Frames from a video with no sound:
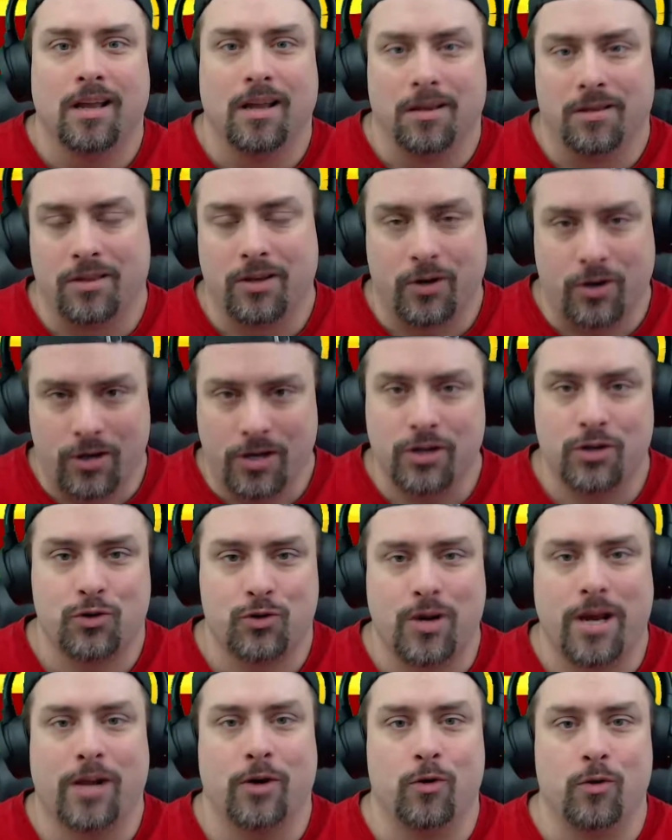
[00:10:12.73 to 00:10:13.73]
they're going to
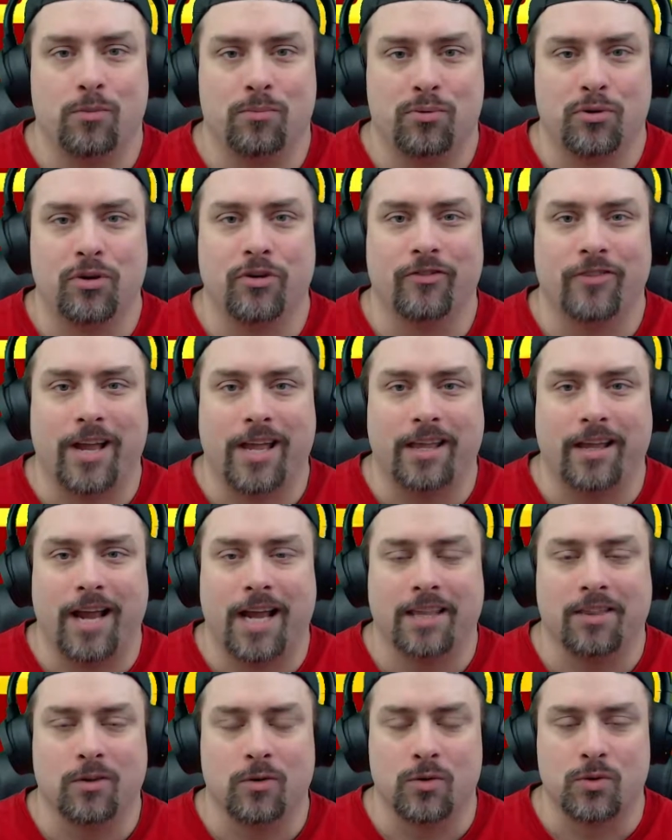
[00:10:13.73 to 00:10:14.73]
try to improve
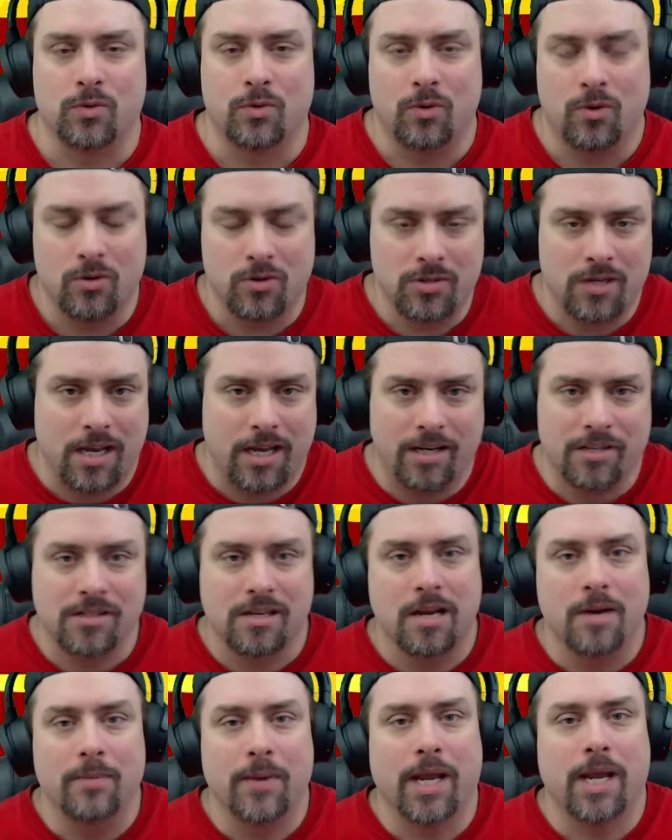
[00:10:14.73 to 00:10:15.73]
at those rules, and it's going
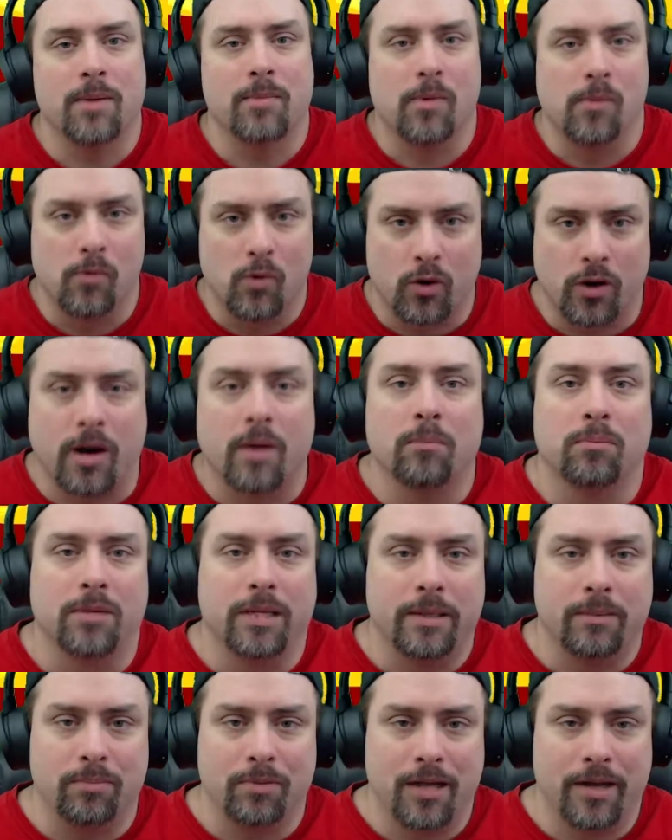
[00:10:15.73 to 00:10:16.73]
to make them a more
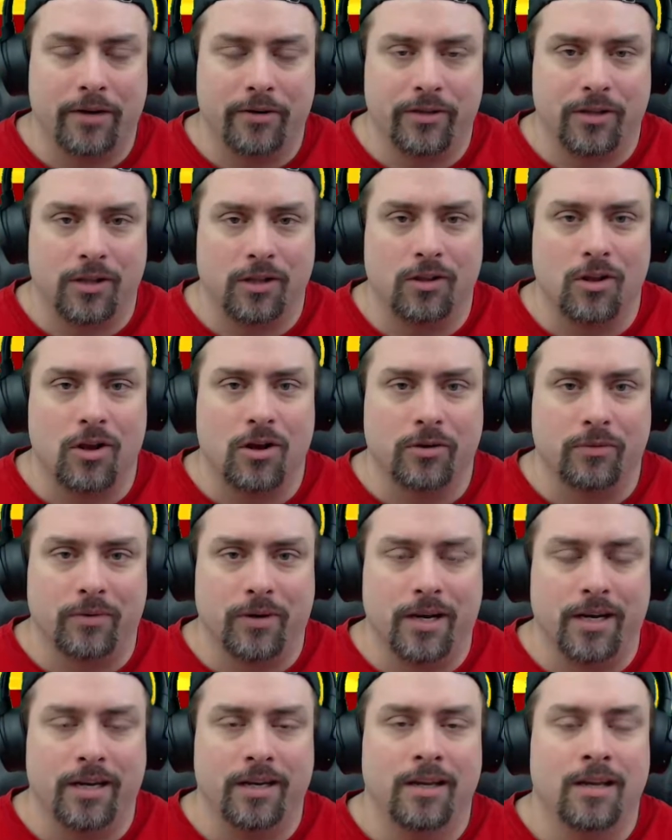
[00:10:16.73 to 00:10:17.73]
complete player in the long
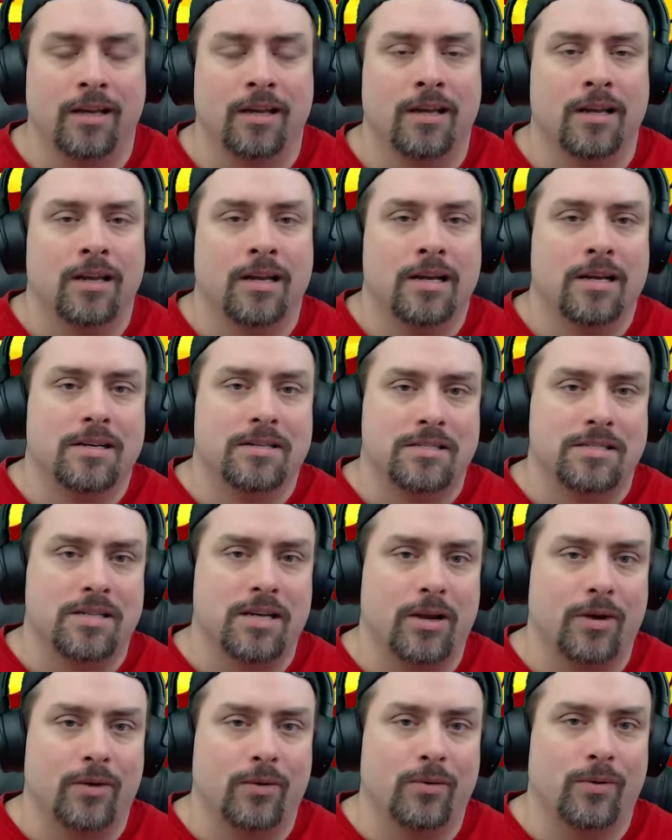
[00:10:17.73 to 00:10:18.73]
run.
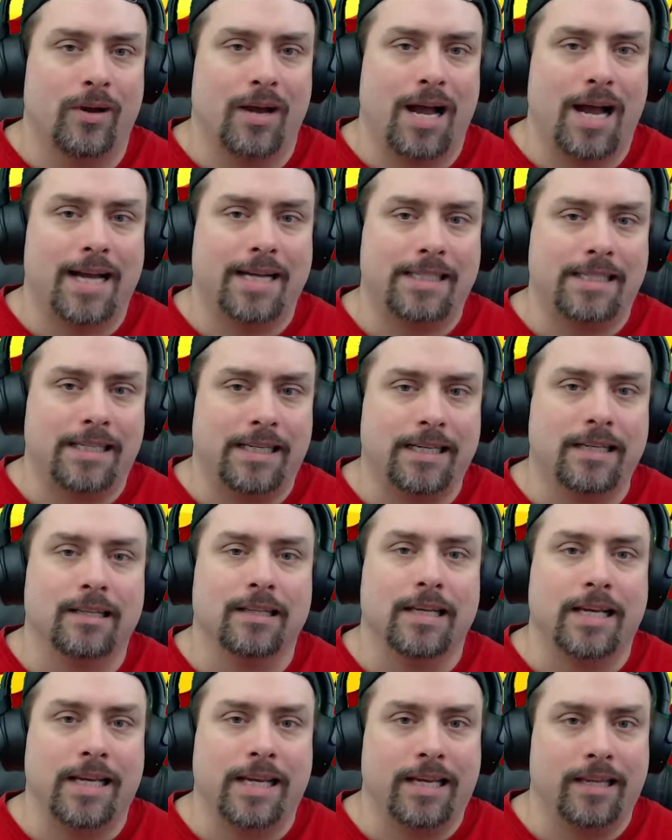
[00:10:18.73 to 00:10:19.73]
So
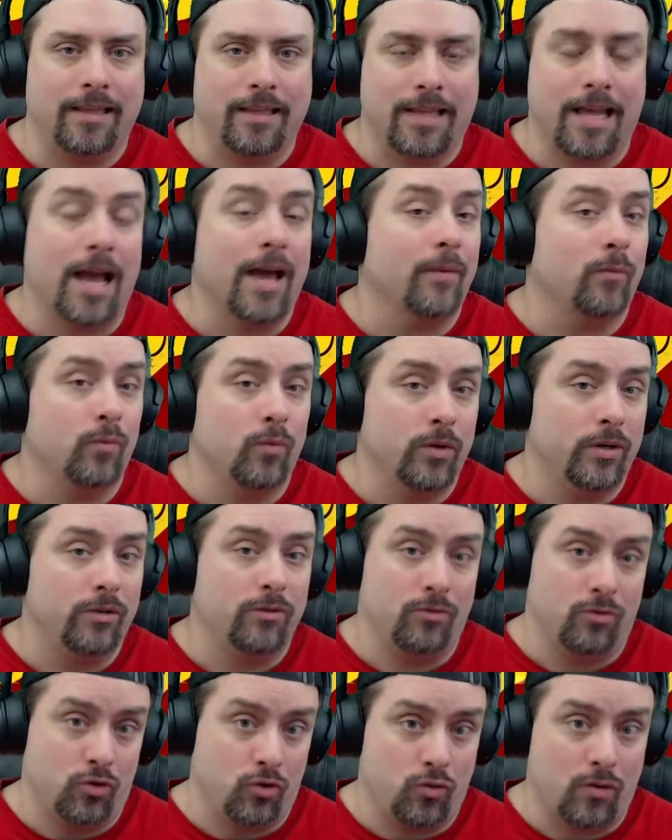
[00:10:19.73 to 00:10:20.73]
ideally, that would
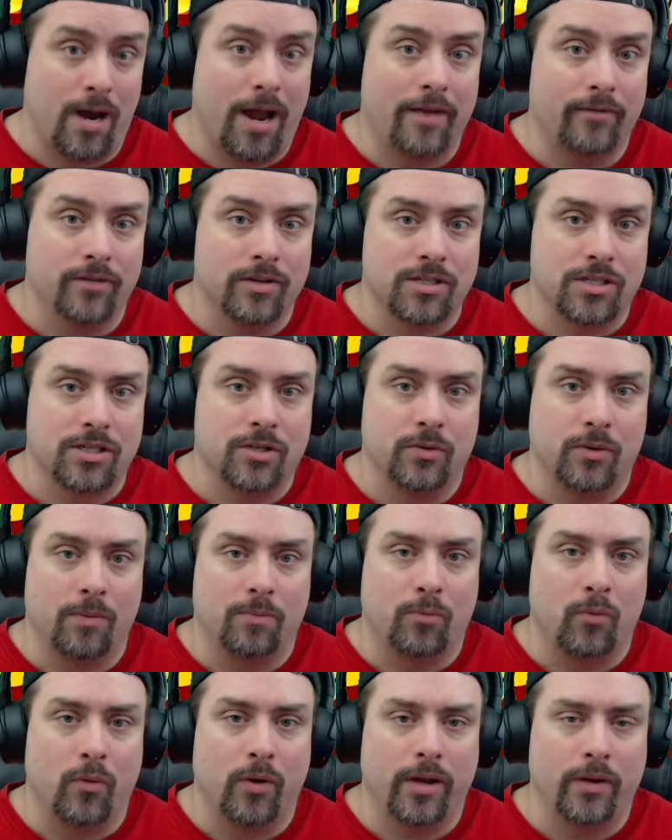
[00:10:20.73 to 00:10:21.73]
drive us to a
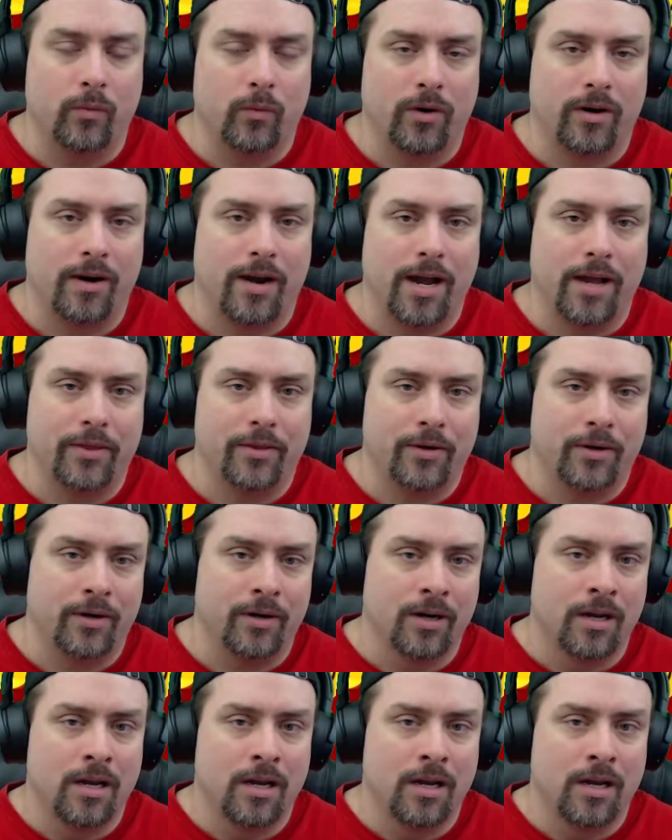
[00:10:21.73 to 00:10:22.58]
point where either